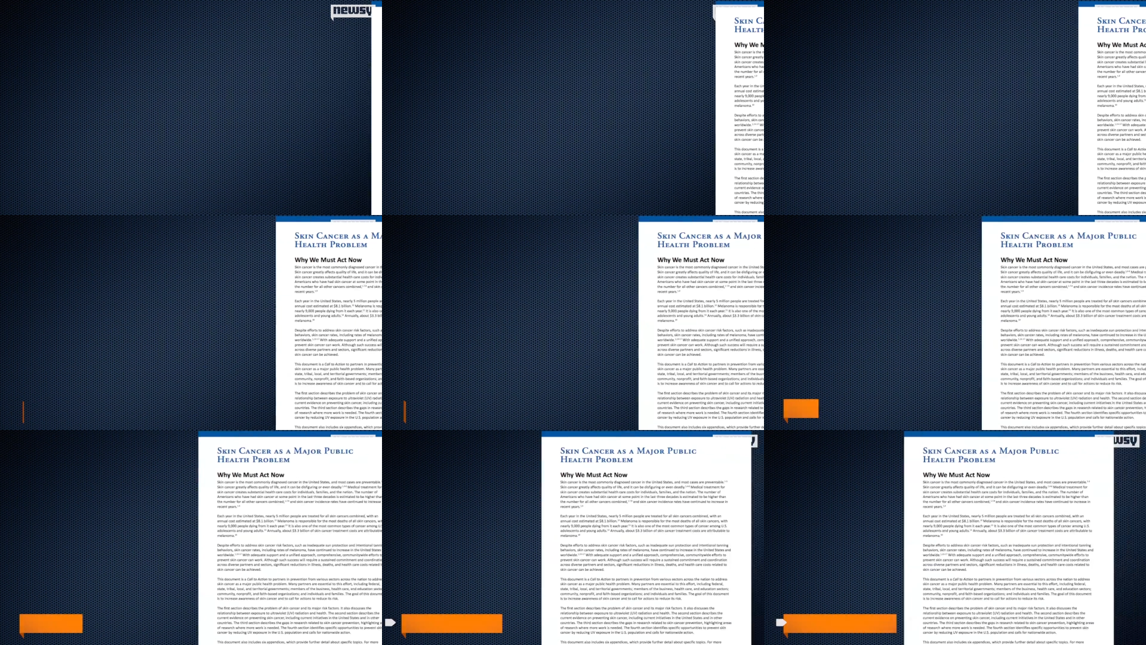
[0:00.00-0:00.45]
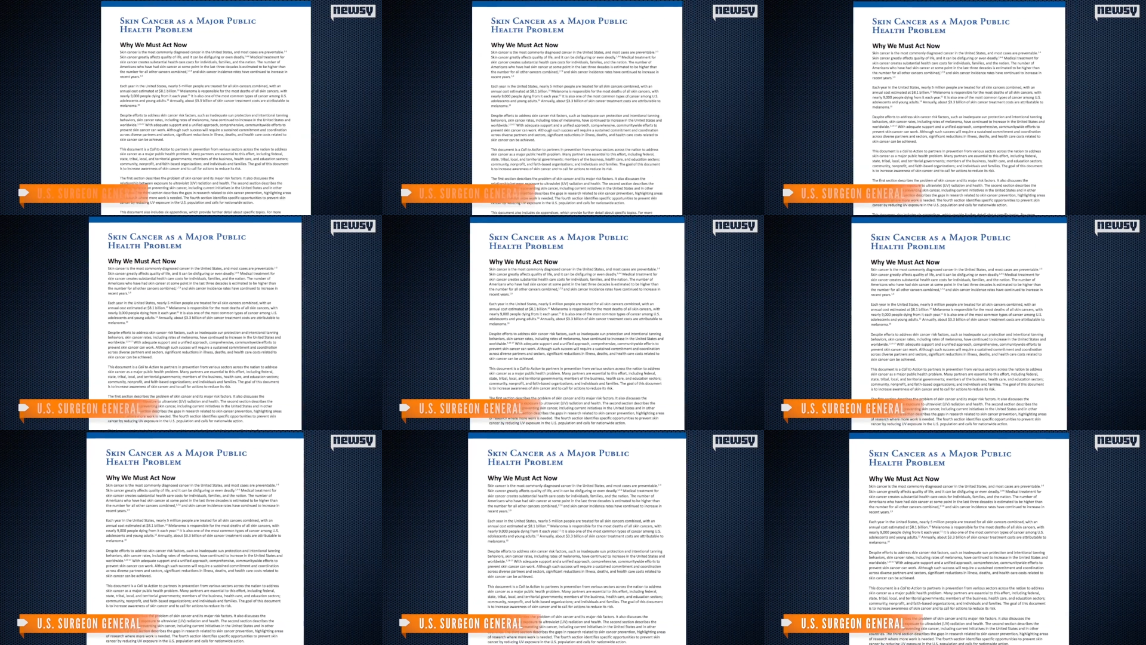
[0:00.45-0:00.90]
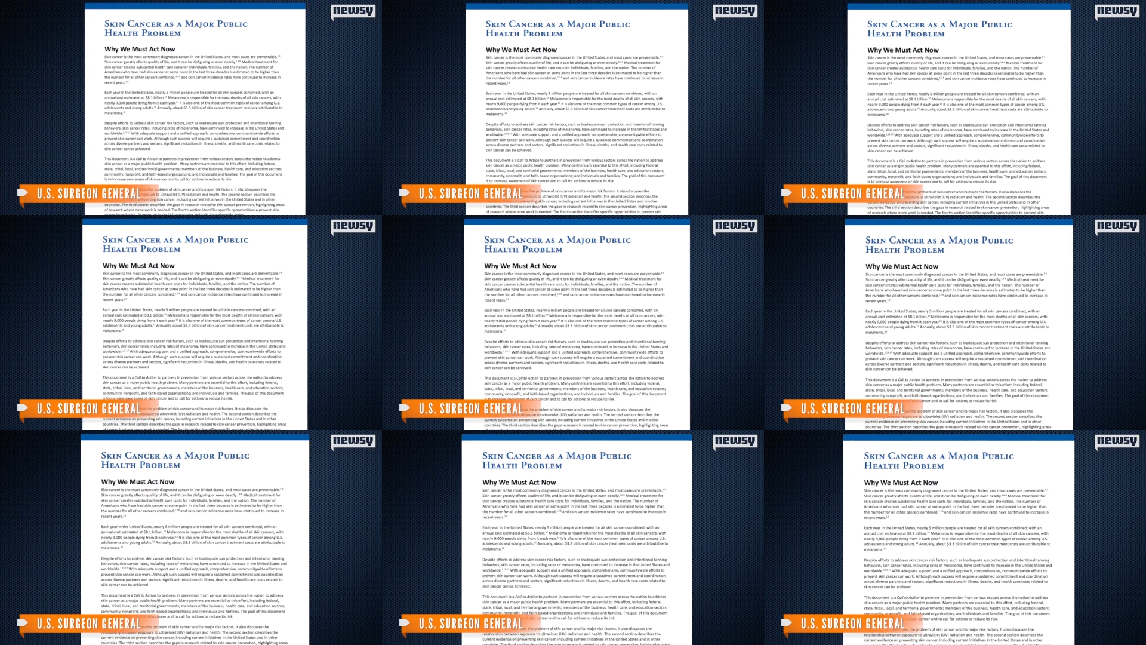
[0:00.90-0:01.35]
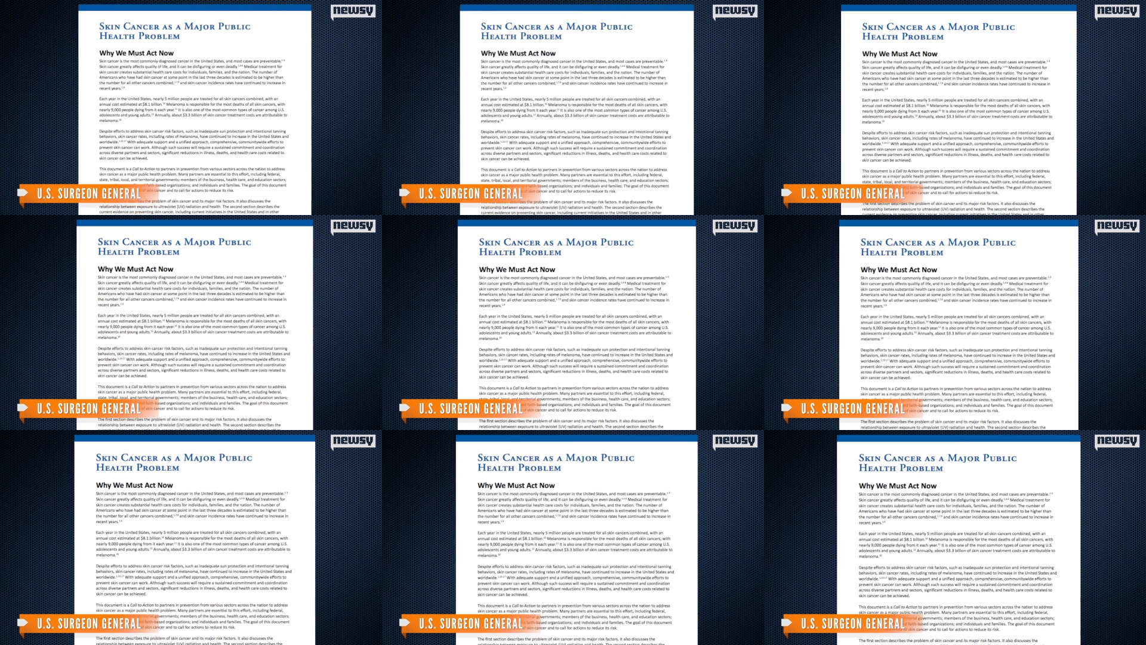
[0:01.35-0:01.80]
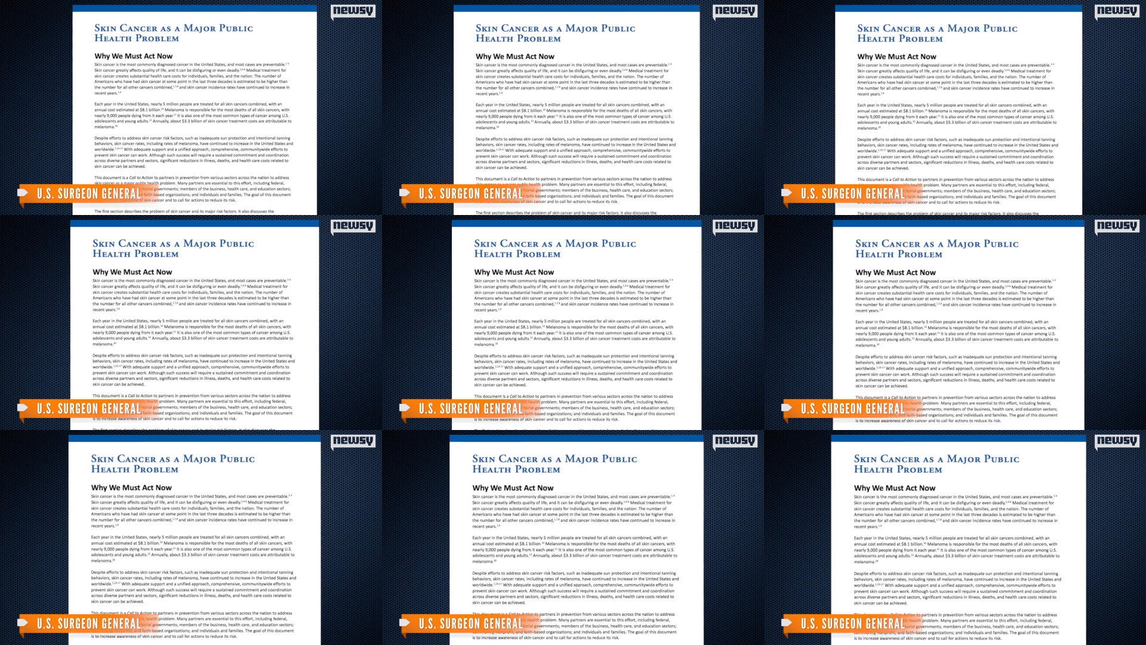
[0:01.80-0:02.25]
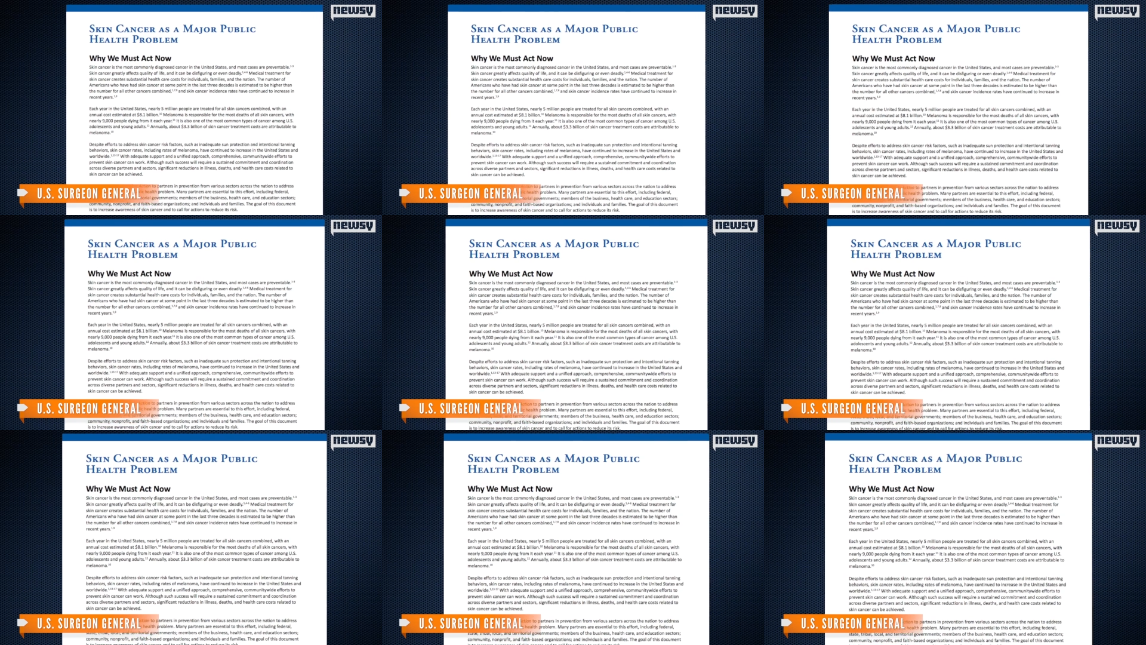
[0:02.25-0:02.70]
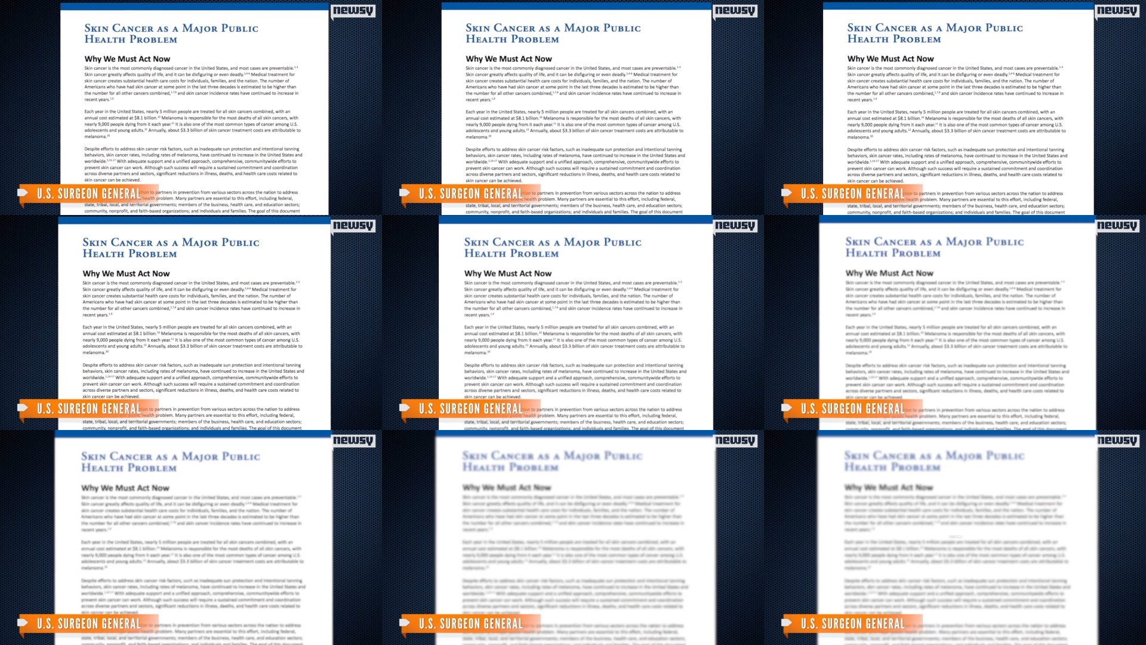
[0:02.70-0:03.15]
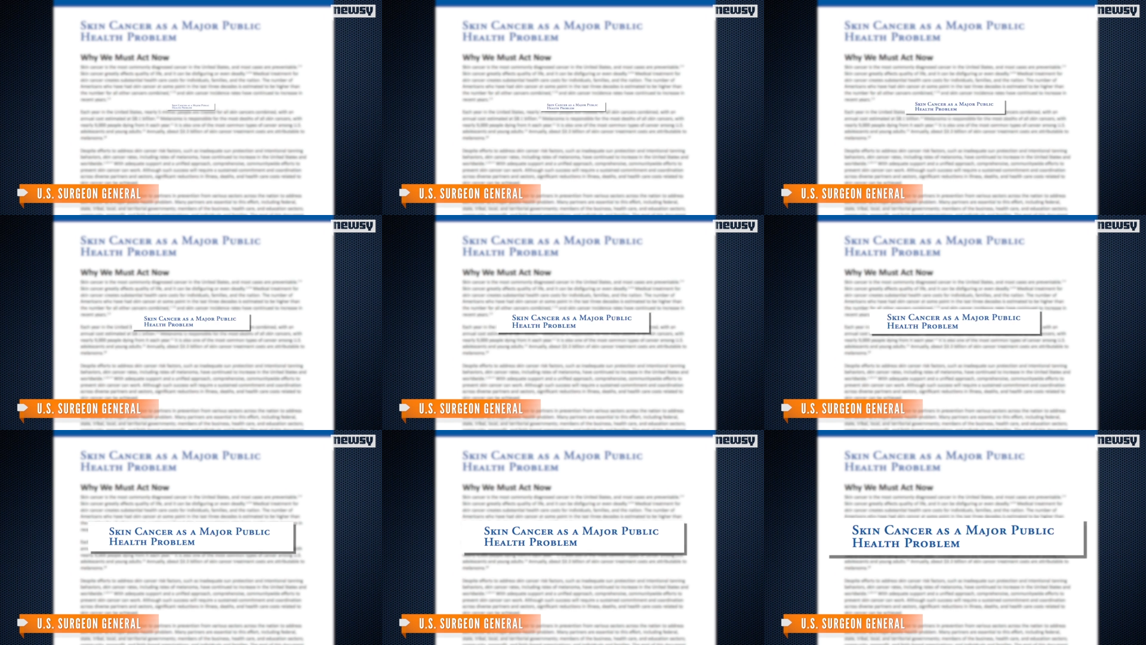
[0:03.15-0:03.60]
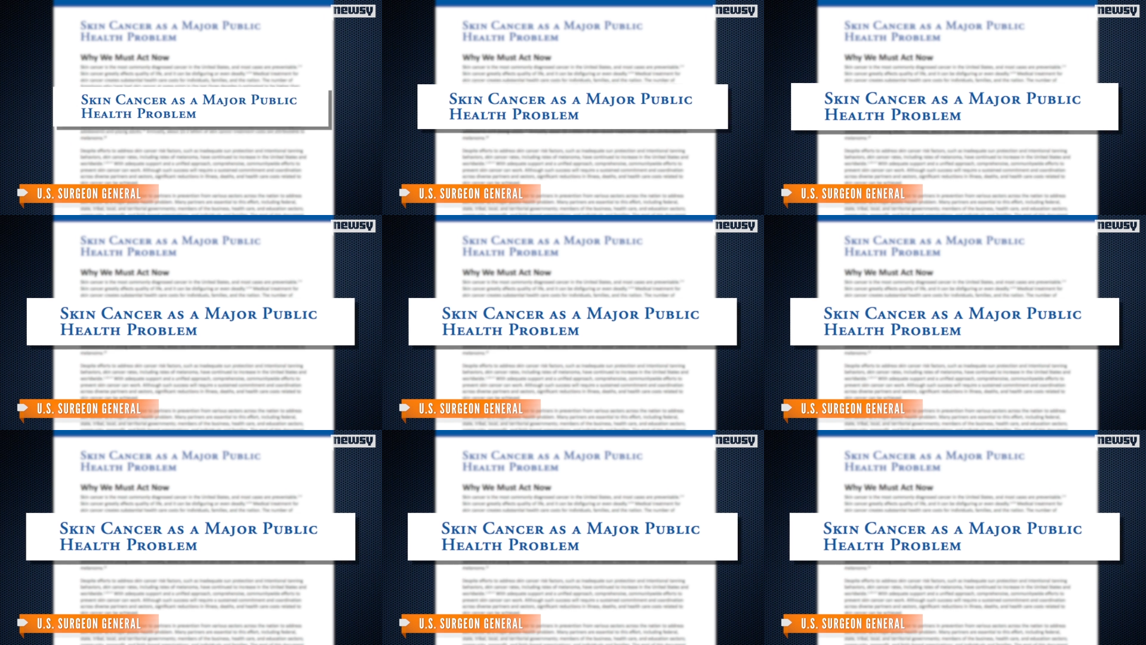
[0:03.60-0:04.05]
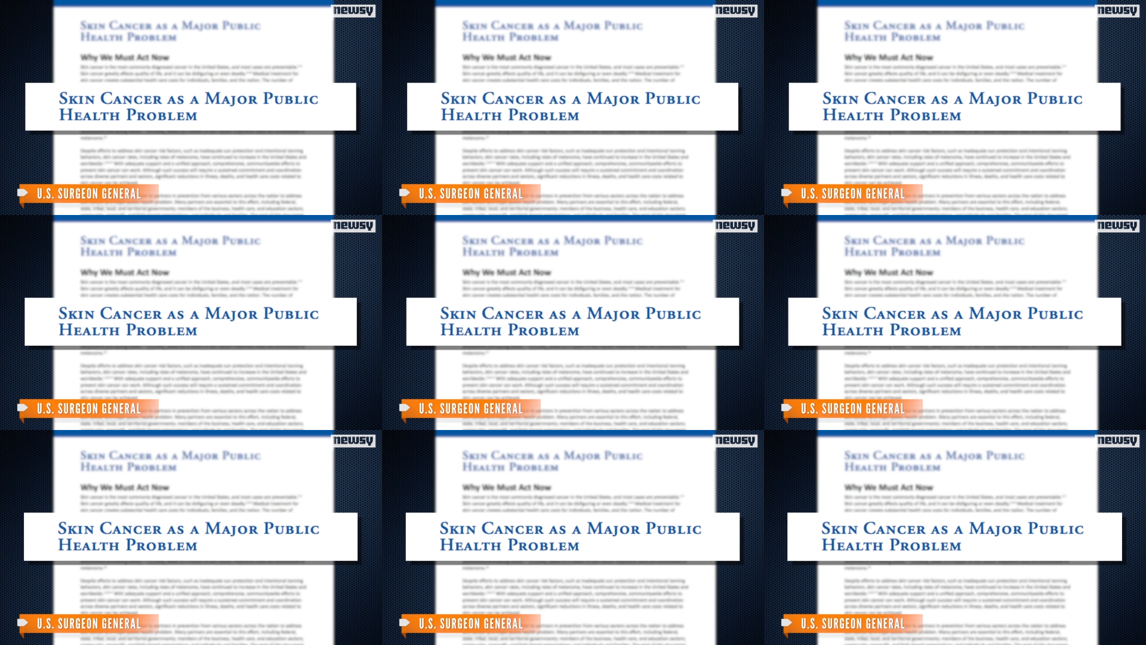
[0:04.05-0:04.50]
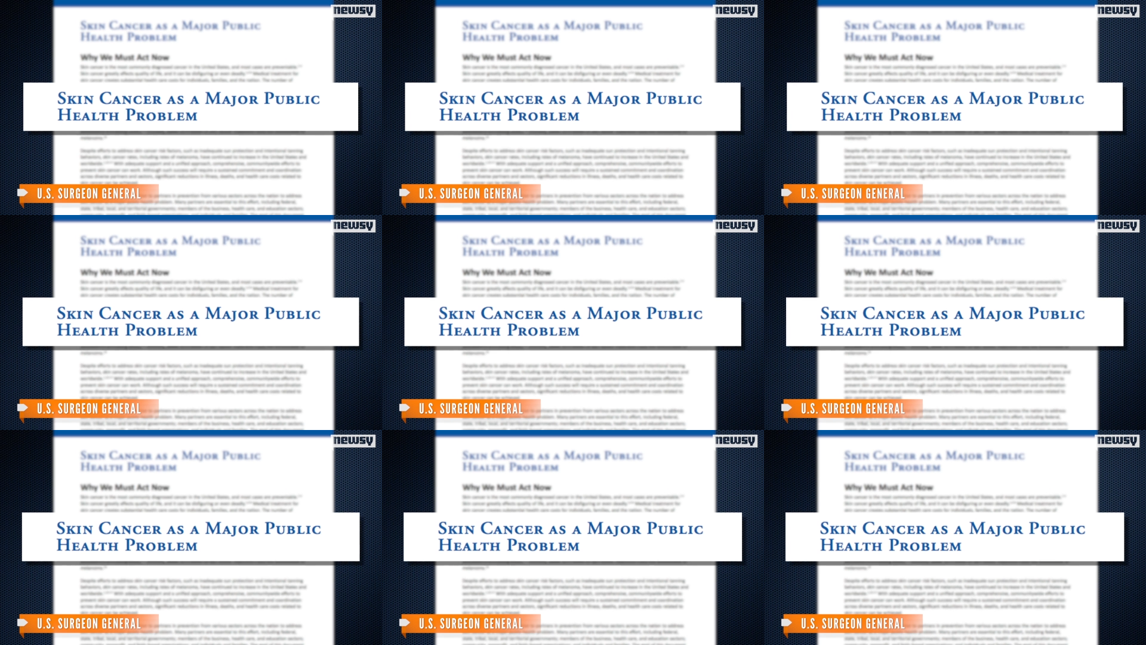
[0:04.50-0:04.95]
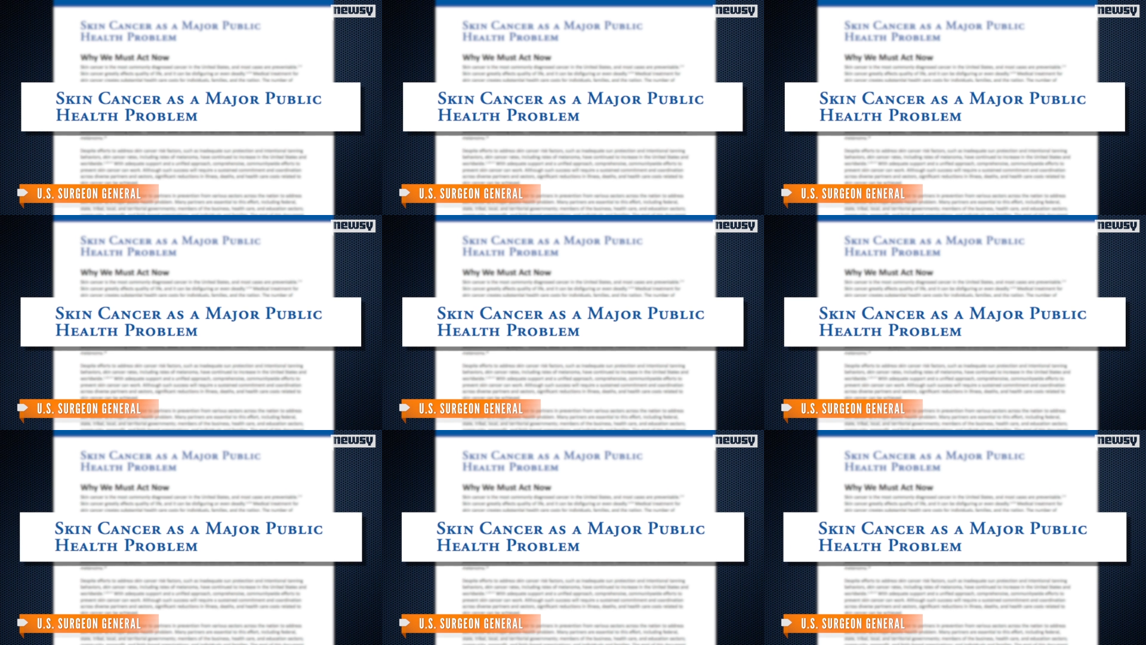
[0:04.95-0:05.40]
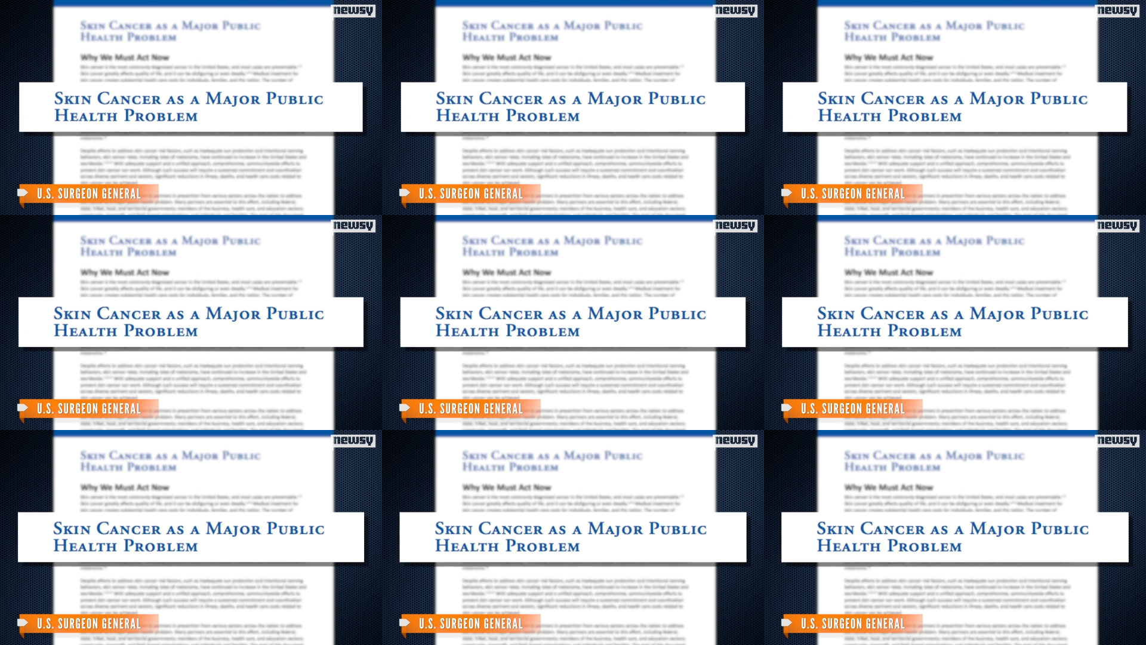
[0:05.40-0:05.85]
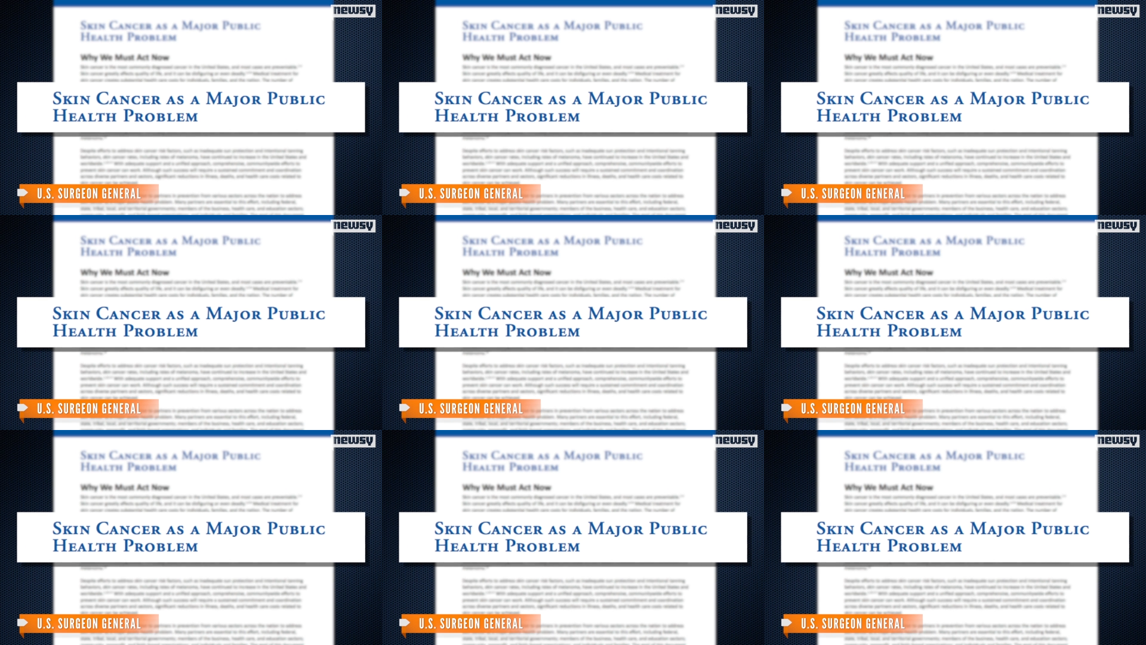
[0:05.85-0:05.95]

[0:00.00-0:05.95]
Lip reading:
No face is visible, so there are no lips to read.